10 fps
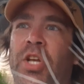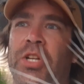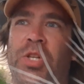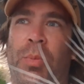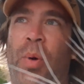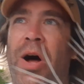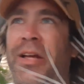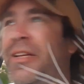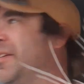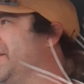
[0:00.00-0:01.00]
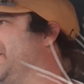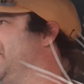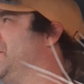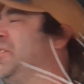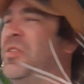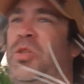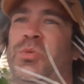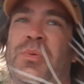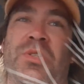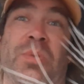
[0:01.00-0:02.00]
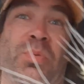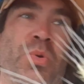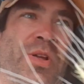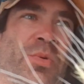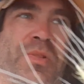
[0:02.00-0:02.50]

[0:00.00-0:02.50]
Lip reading: touch the butt. This was the bluegill